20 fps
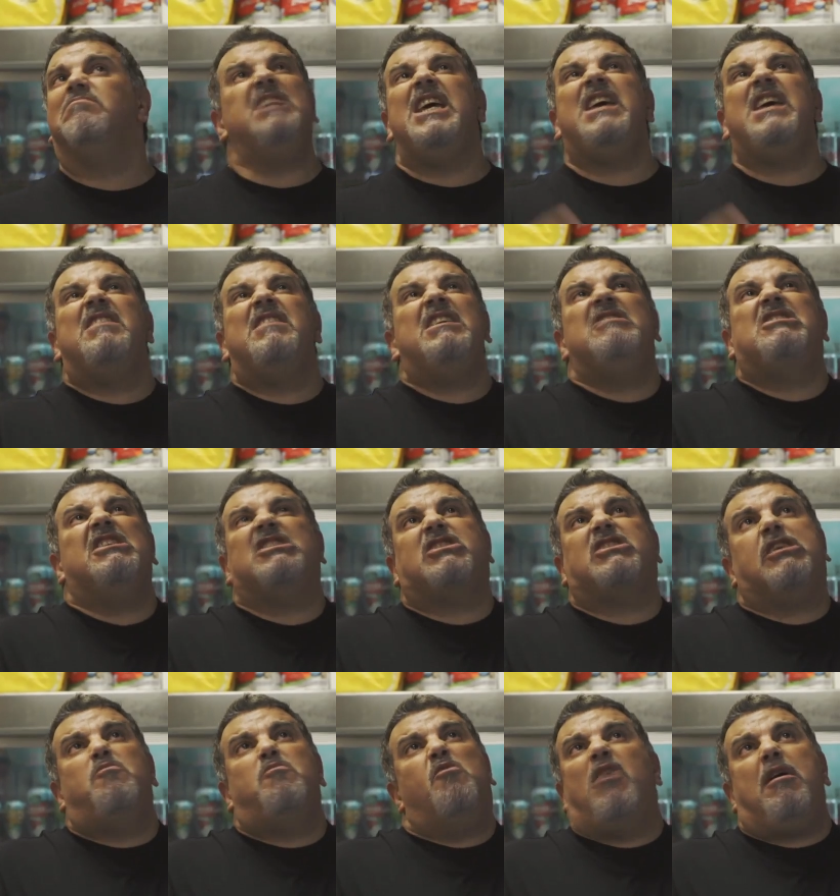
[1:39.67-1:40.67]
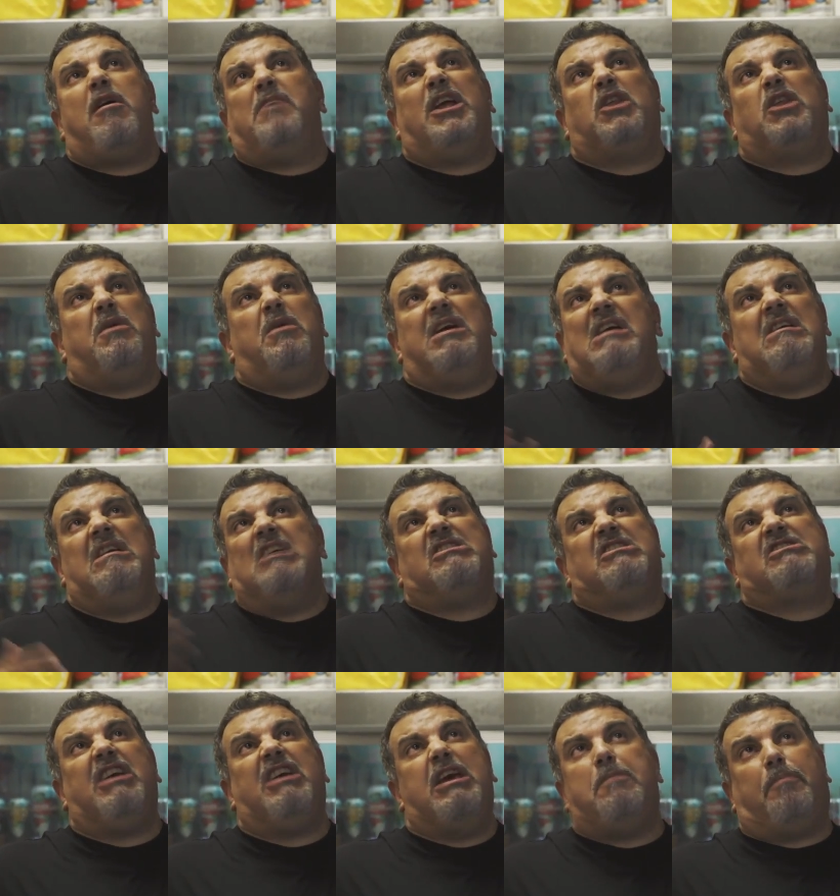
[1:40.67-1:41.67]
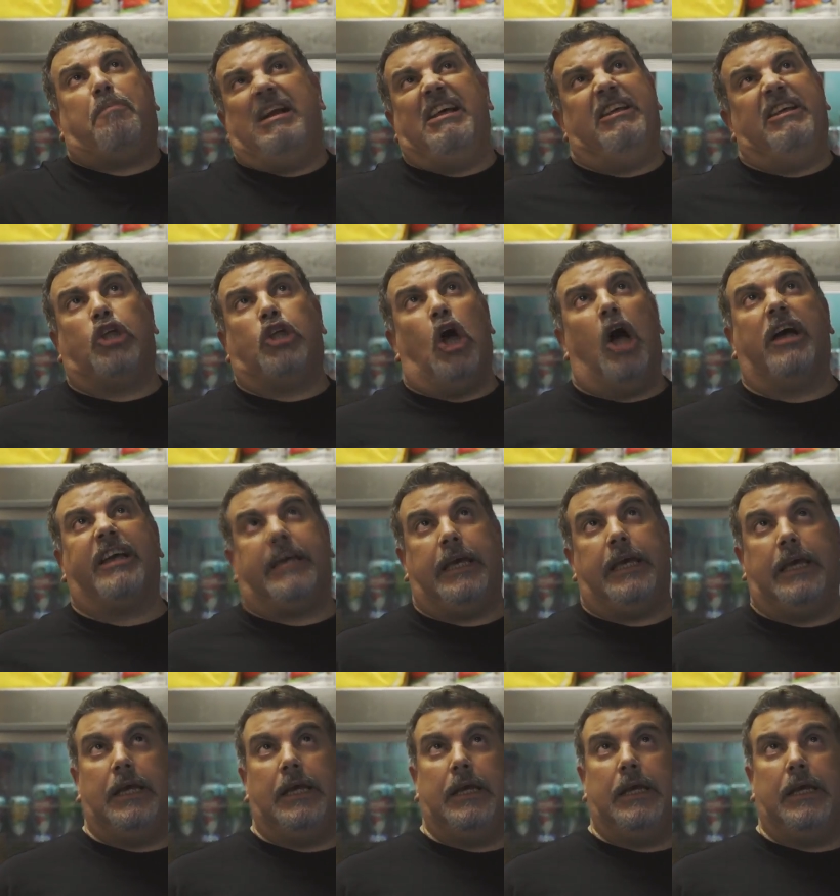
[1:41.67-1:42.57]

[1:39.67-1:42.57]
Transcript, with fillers: Even just somewhere between a sheep and a donkey.